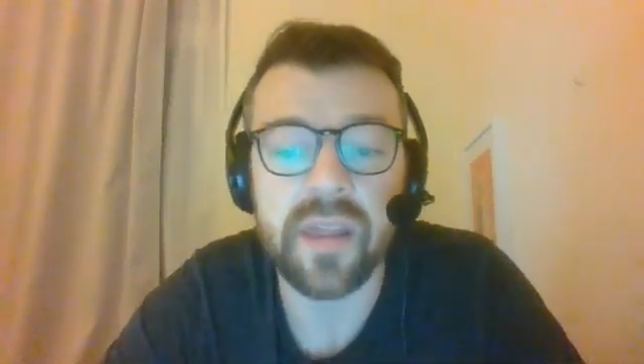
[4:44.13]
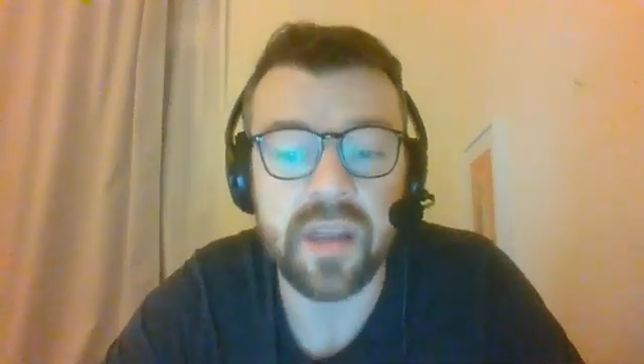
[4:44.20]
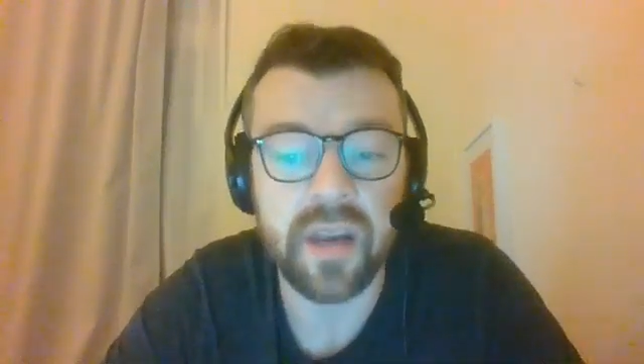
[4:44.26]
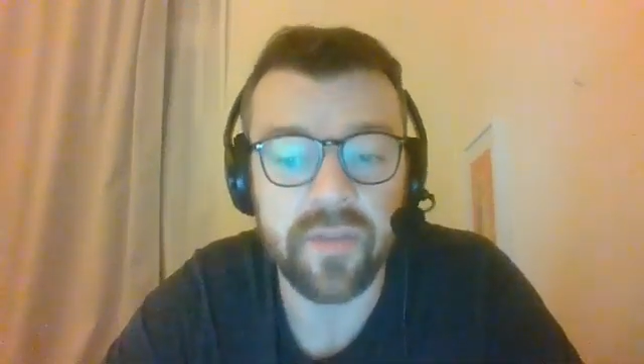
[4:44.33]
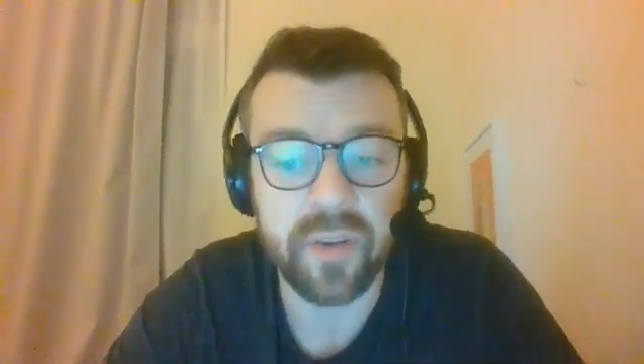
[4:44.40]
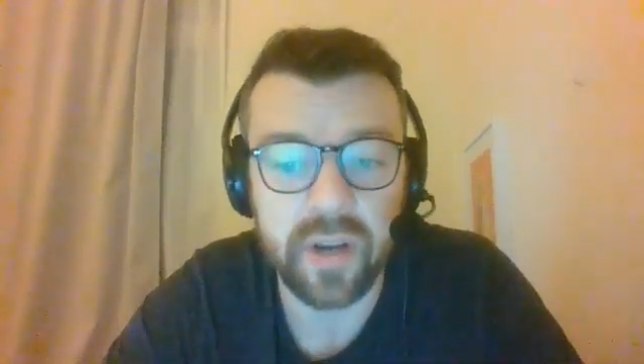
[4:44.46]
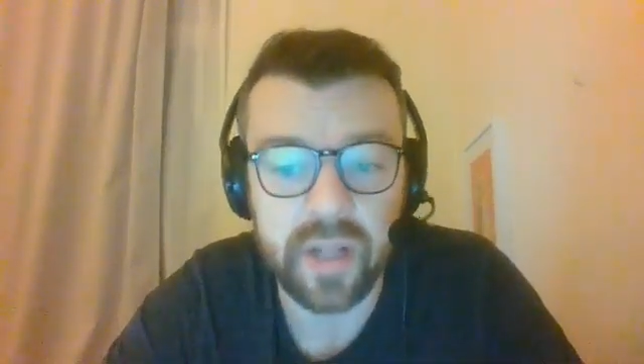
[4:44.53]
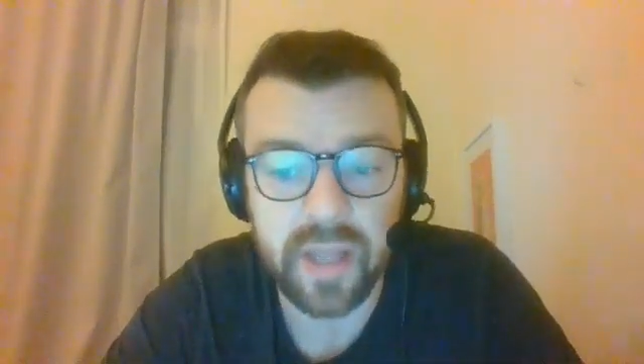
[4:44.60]
the
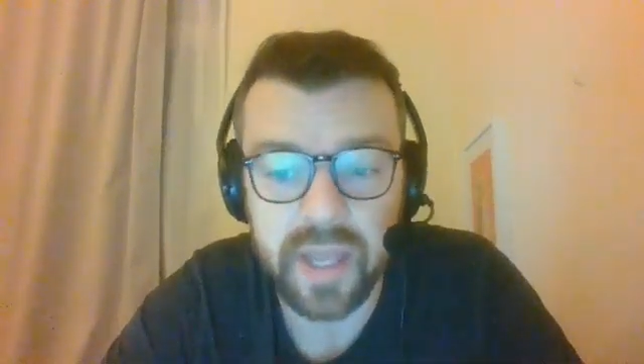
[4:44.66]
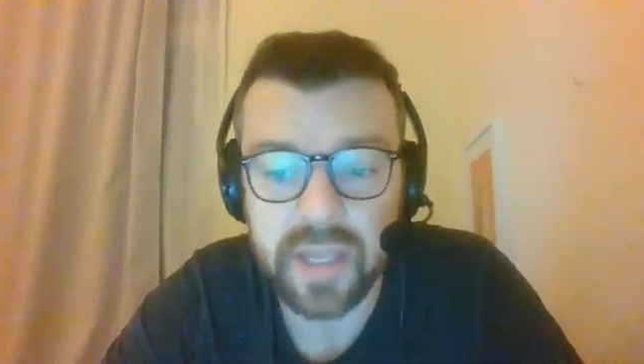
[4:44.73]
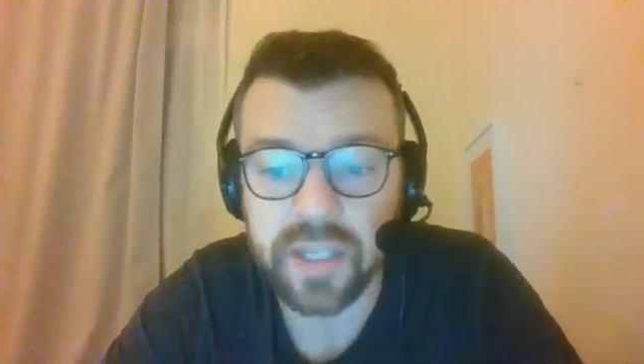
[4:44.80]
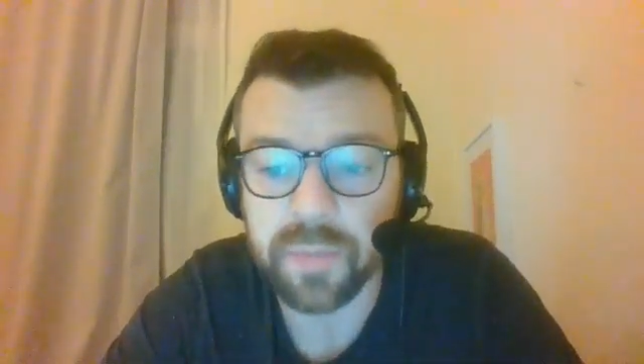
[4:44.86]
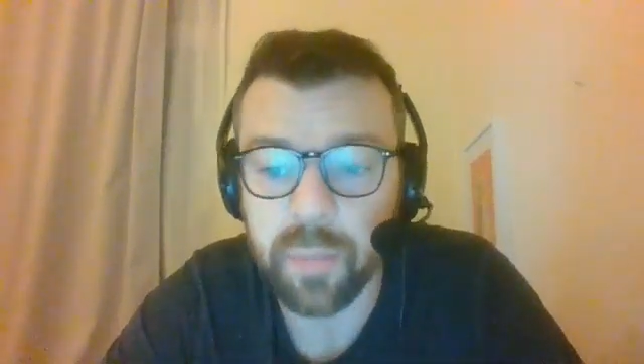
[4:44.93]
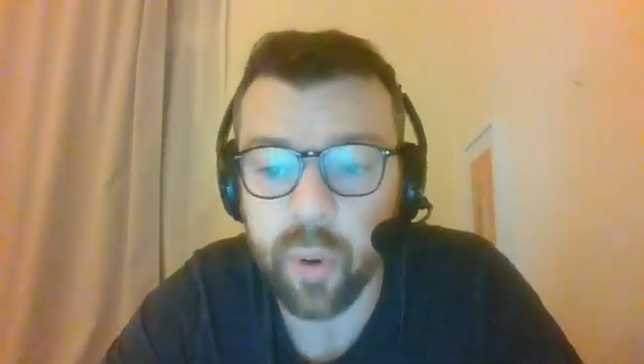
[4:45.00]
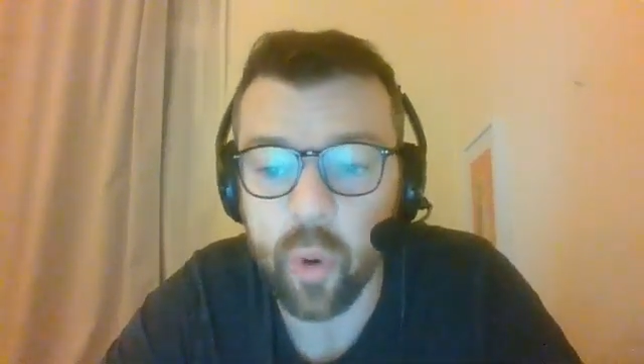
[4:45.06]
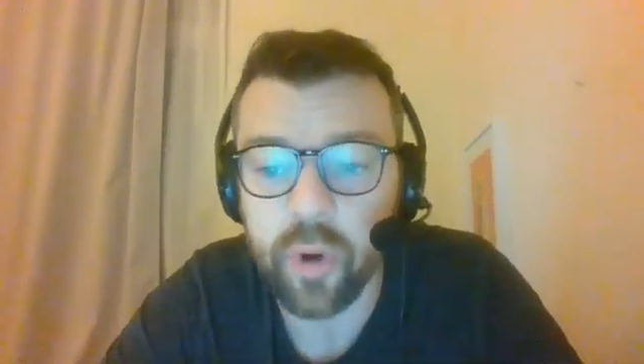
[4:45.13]
River
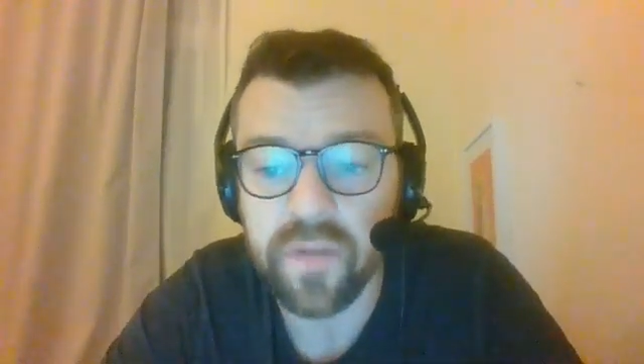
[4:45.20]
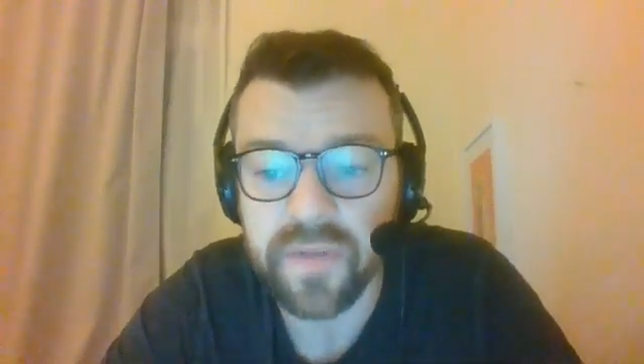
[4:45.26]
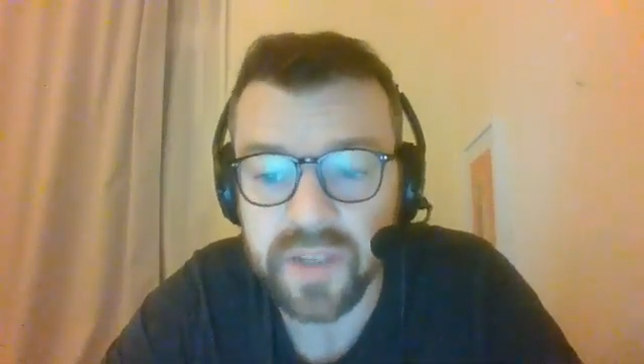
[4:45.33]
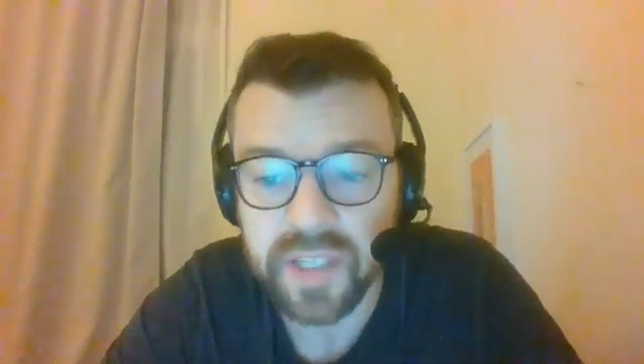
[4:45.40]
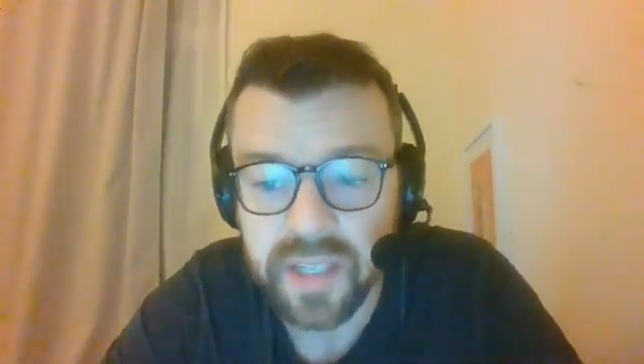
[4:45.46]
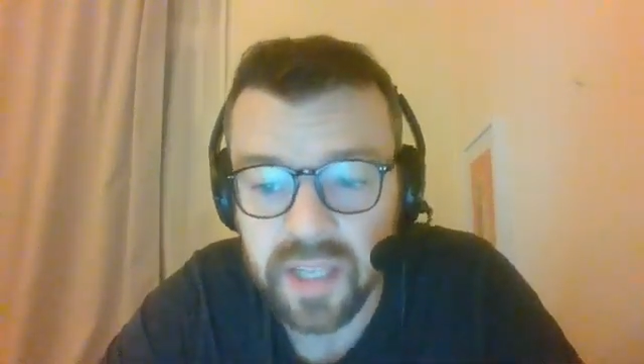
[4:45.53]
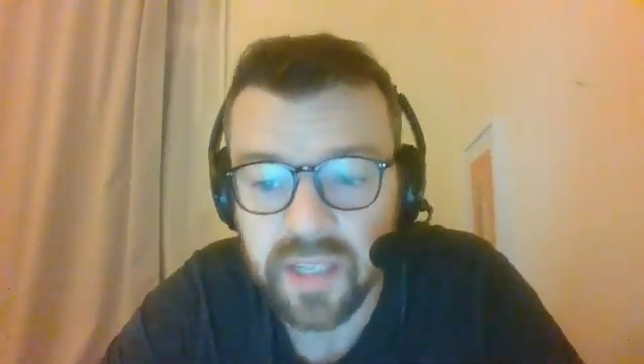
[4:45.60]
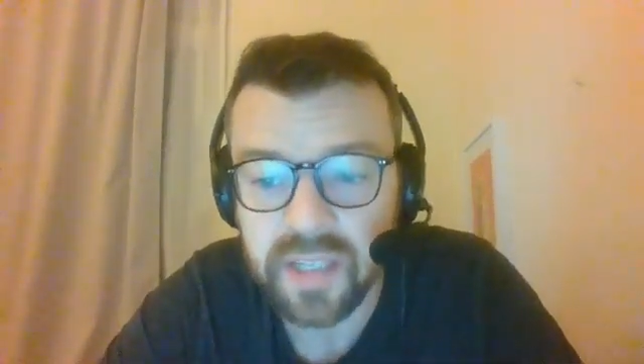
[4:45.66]
Clyde's port
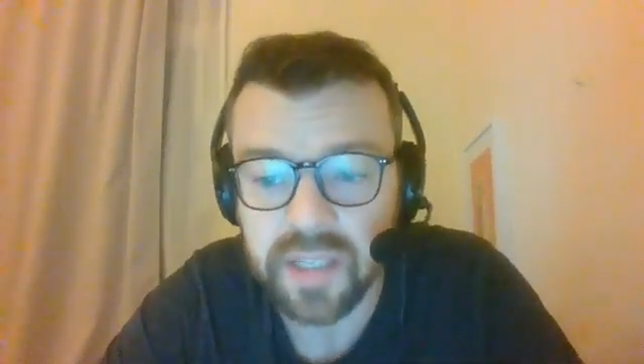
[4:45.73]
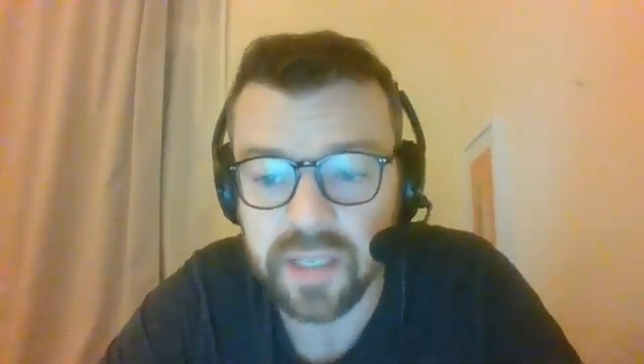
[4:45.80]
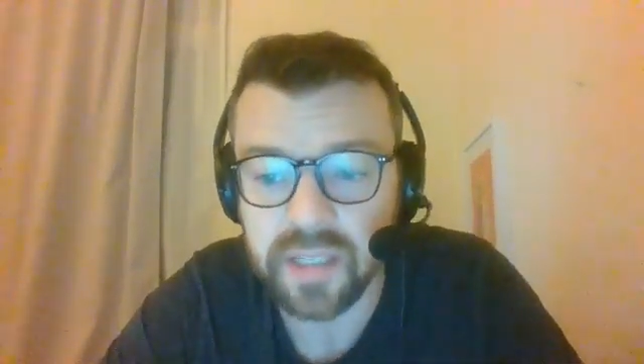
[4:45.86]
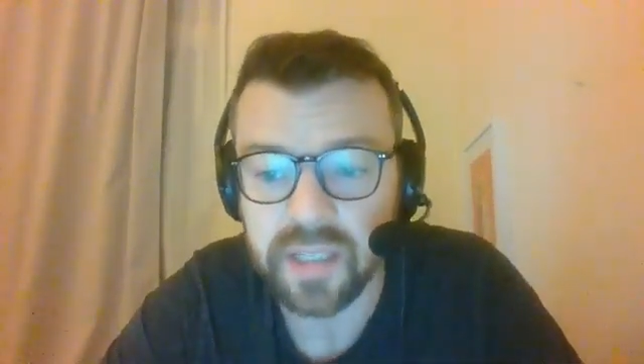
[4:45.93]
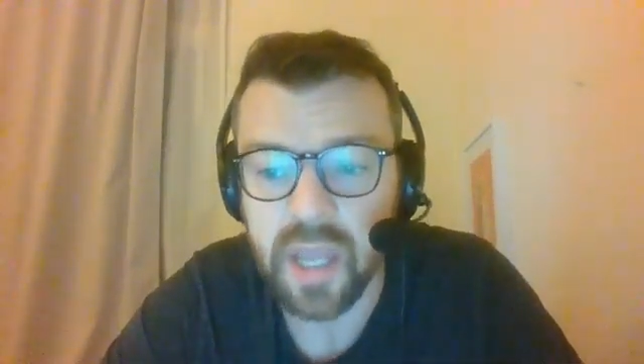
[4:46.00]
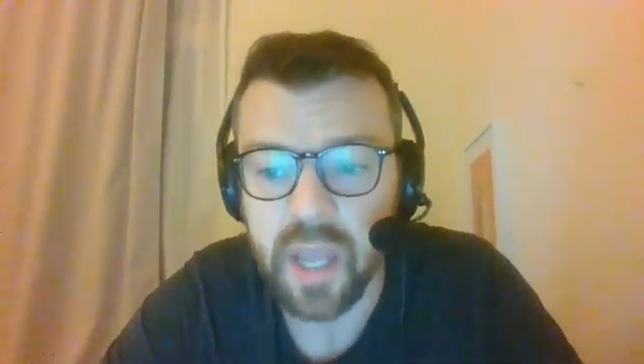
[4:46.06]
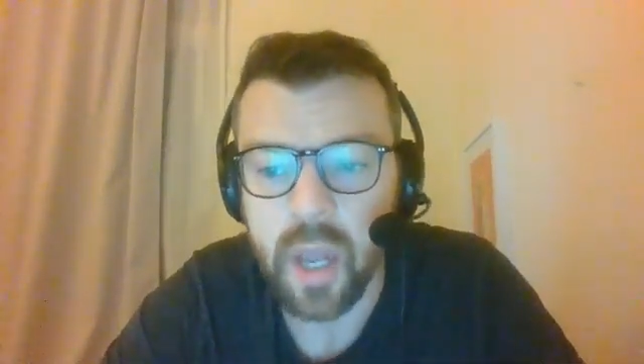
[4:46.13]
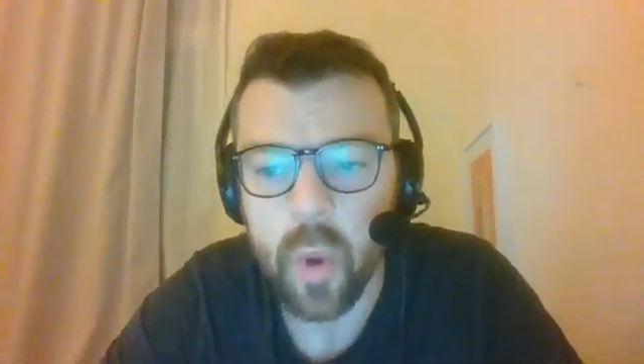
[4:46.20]
facilities